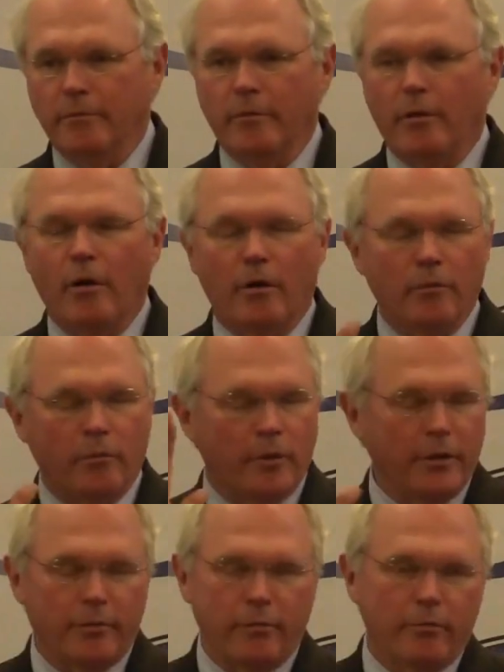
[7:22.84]
all the
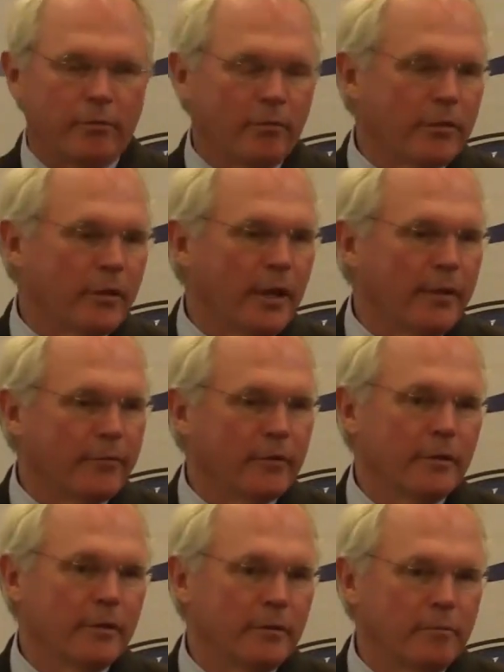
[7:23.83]
way through North
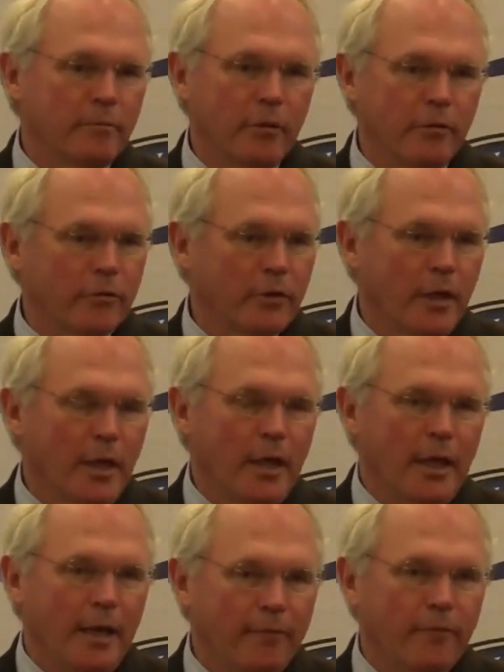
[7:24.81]
Africa. Most,
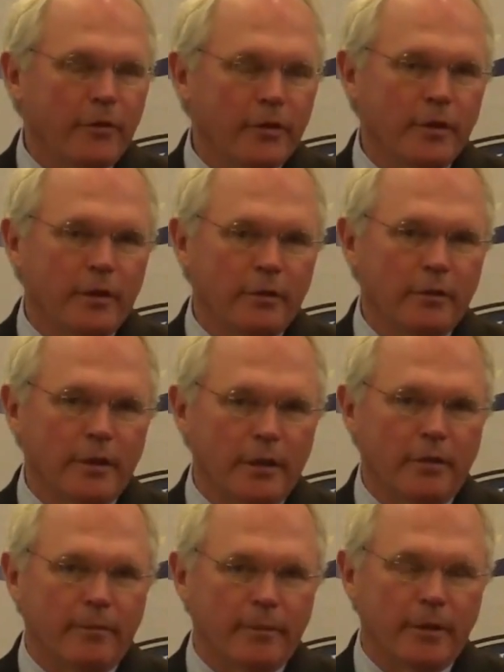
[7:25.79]
every single
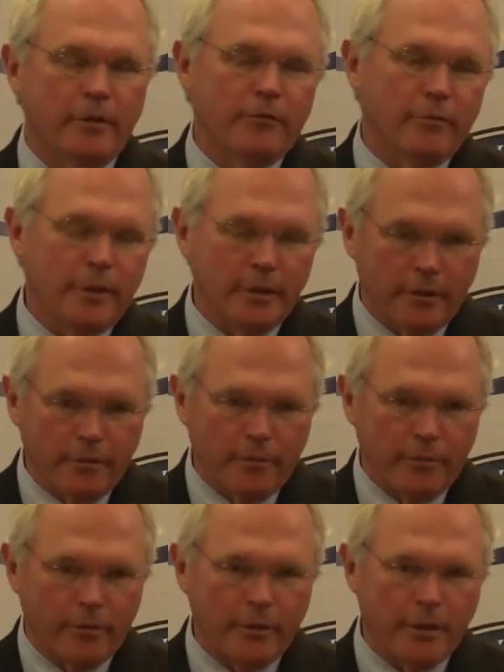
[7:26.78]
Arab country, let's
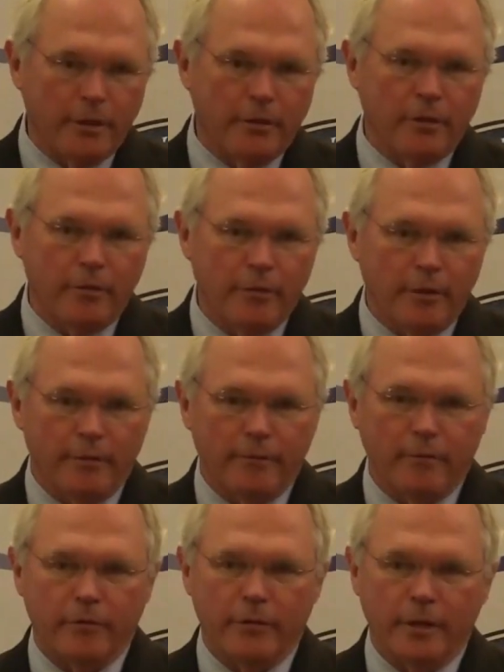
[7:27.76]
put aside Syria
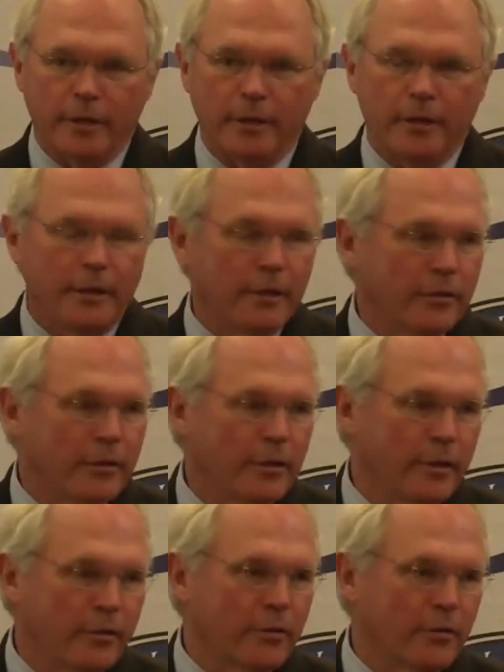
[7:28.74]
for a second, is
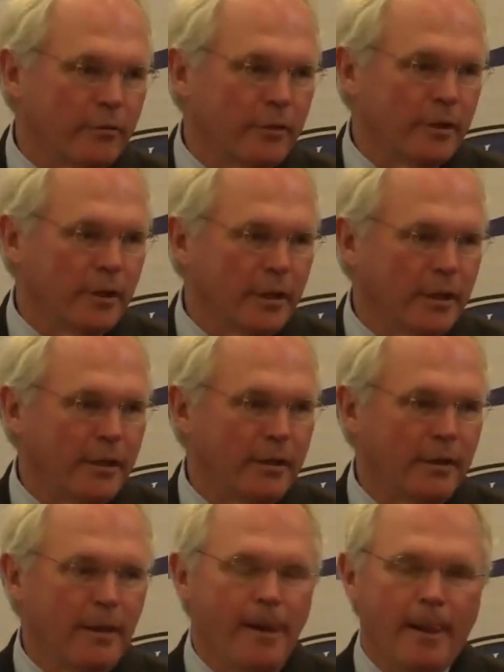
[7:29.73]
Sunni-led.
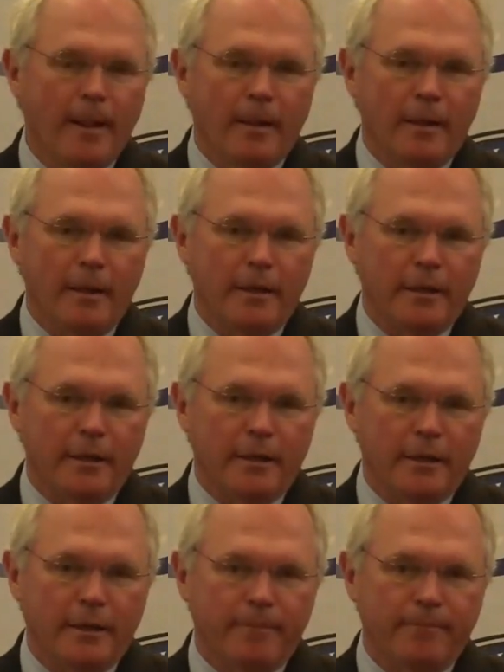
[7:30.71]

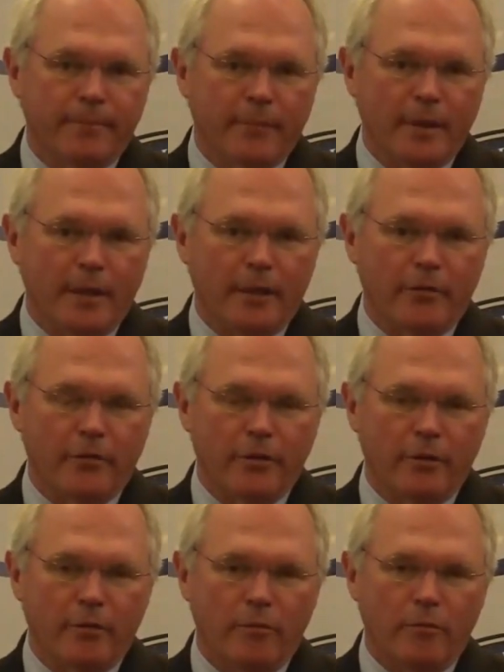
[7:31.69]
And
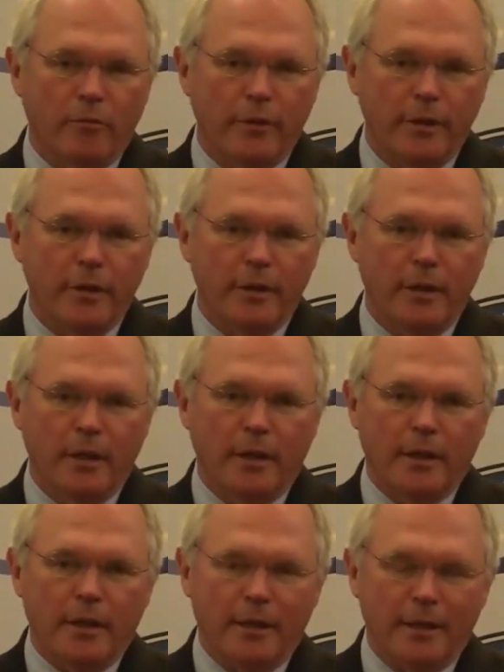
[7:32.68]
so we,
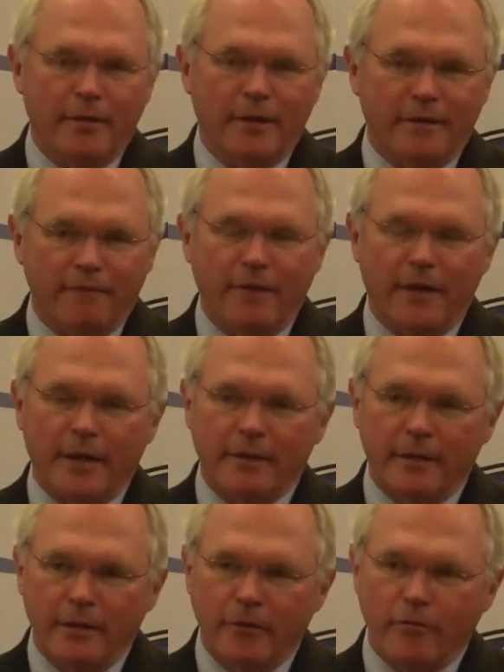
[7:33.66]
in
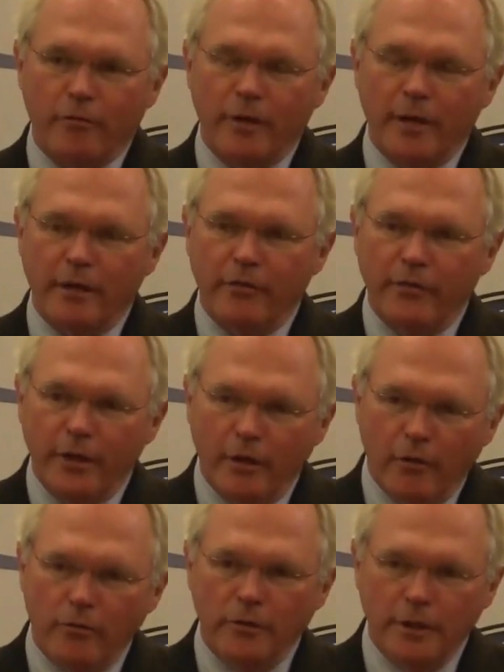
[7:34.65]
effect, created the
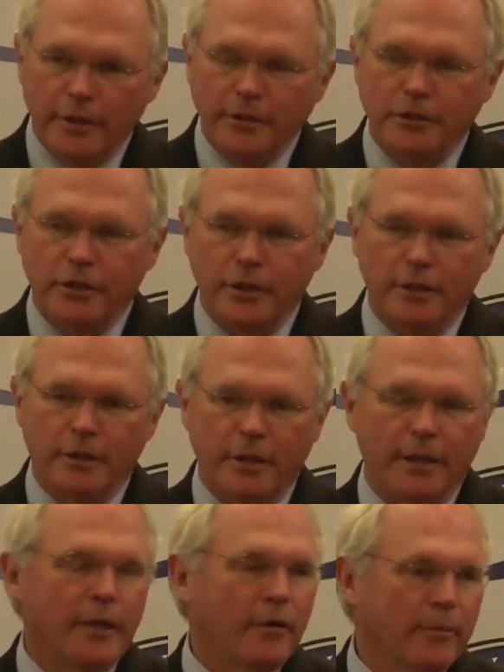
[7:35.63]
only
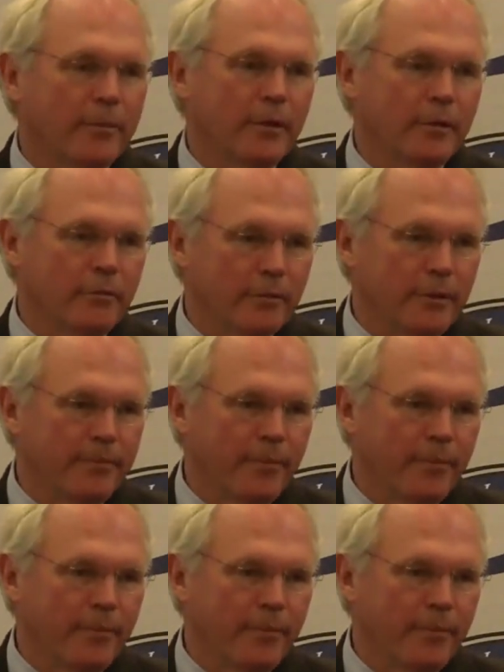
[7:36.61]
Shia-led Arab country.